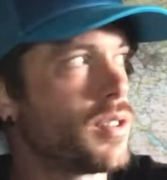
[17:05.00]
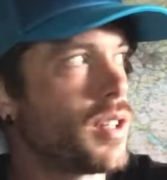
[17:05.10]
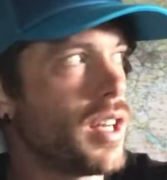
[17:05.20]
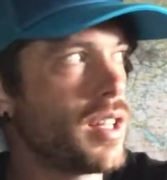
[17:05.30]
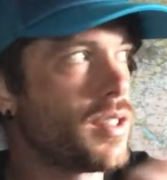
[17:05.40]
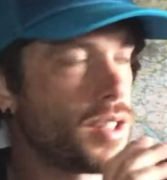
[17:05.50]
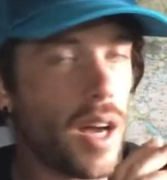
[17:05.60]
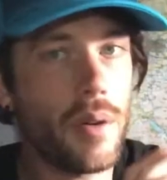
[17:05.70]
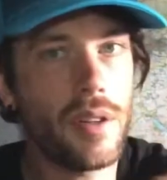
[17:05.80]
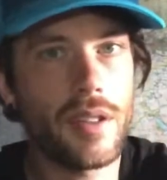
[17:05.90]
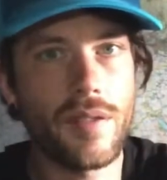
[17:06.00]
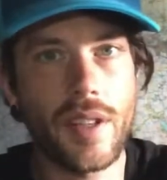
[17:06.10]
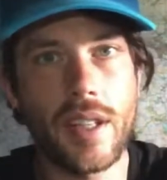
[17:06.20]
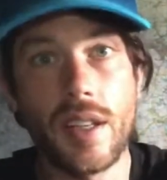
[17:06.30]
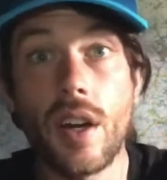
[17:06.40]
I shouted,
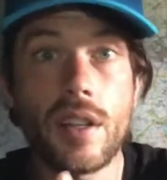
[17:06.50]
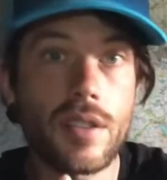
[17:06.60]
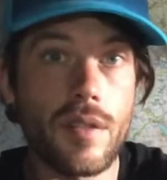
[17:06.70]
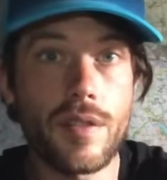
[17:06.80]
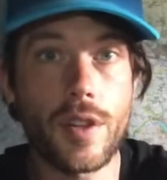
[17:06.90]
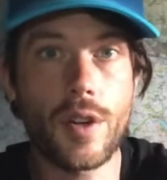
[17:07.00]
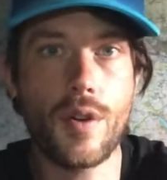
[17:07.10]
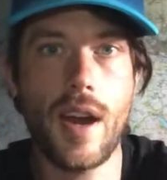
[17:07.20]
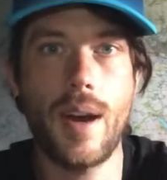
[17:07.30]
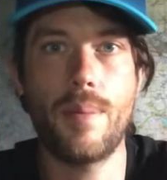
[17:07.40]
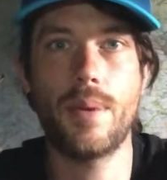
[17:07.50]
thinking, oh, he's gone for a crap.